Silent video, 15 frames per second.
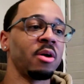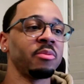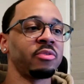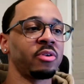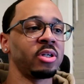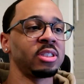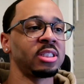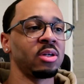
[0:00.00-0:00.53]

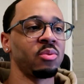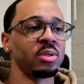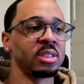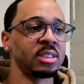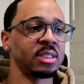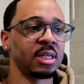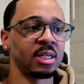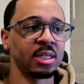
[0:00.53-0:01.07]
First it
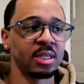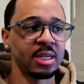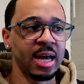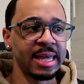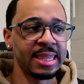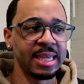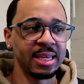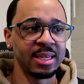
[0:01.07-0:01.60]
was,
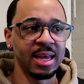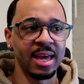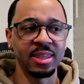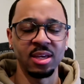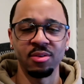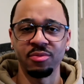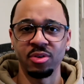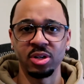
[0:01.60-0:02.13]
I
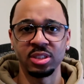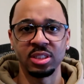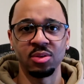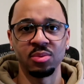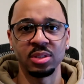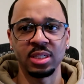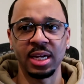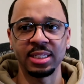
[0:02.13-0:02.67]
think first
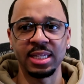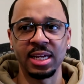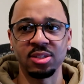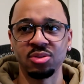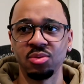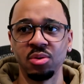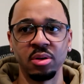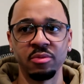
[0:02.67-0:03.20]
it was like that
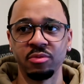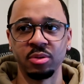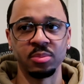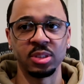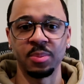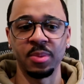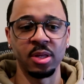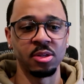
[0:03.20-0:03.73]
student from
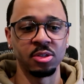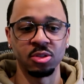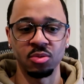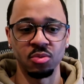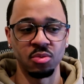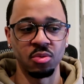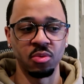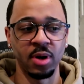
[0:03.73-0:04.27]
some other
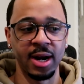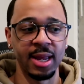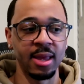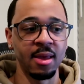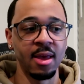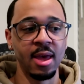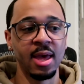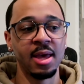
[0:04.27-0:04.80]
school,
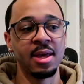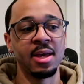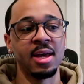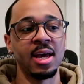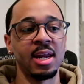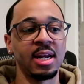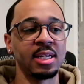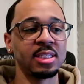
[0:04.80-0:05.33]
right?
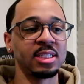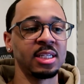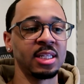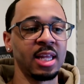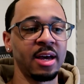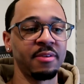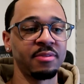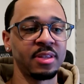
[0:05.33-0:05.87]
And then she
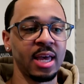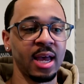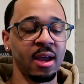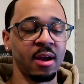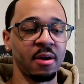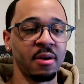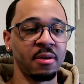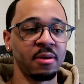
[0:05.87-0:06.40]
left
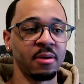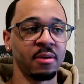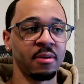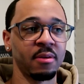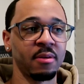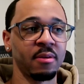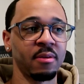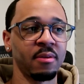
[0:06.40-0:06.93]
there.
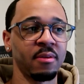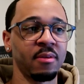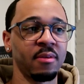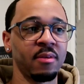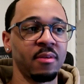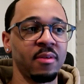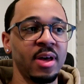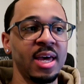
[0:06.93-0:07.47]

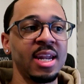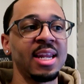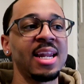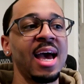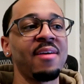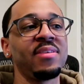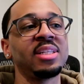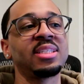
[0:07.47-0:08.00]
And then
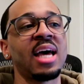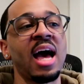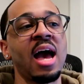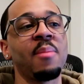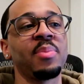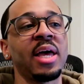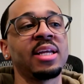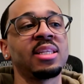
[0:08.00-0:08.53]
every
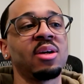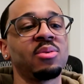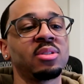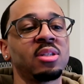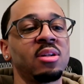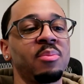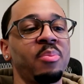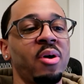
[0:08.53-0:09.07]
time like there
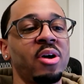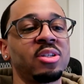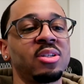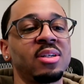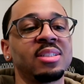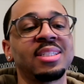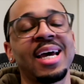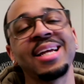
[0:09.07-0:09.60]
was a
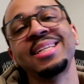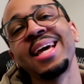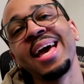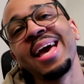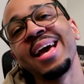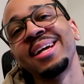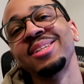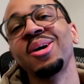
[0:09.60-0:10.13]
departure, it's like,
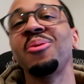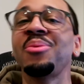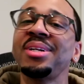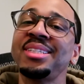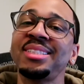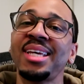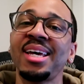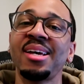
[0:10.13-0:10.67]
dang, don't
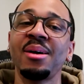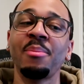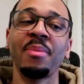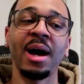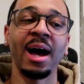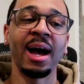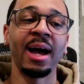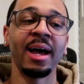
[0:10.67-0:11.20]
want to say
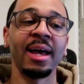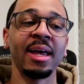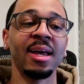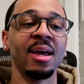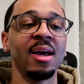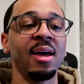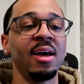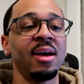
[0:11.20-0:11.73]

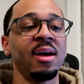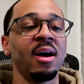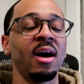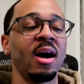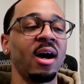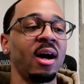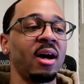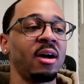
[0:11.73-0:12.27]
goodbye.
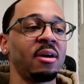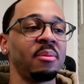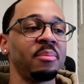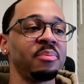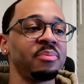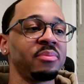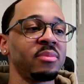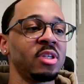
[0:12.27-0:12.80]

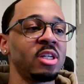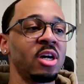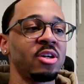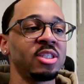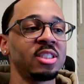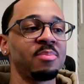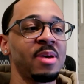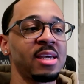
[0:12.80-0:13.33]
You
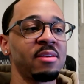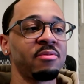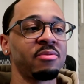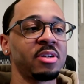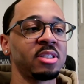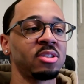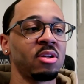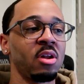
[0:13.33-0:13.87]
know, just making
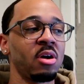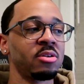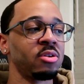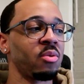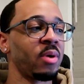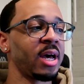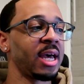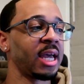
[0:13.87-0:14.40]
friends along
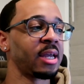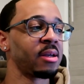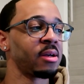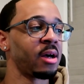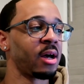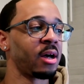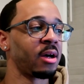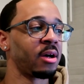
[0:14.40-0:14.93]
the way,